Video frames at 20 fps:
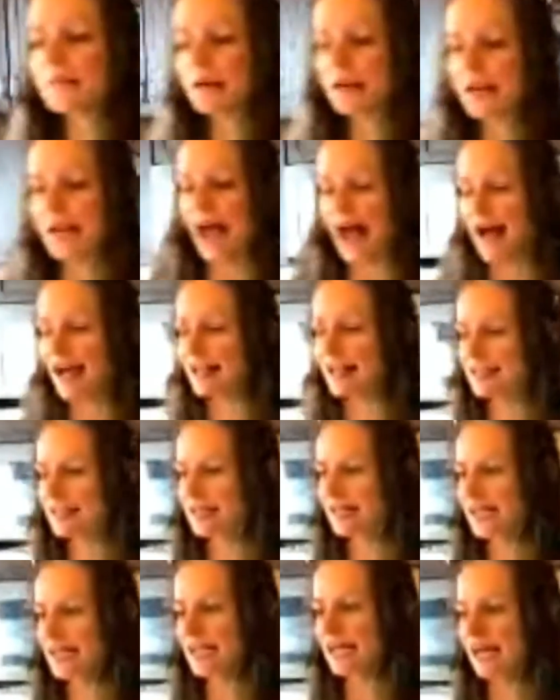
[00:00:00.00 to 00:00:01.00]
somebody
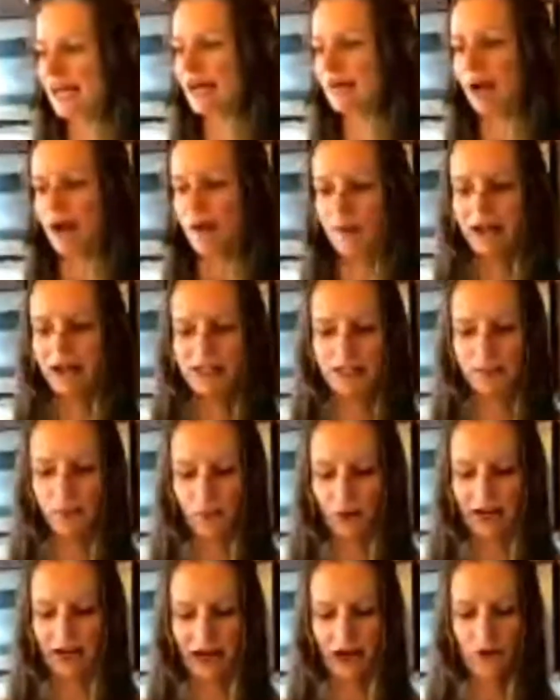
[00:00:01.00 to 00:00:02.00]
asked. I wanted to point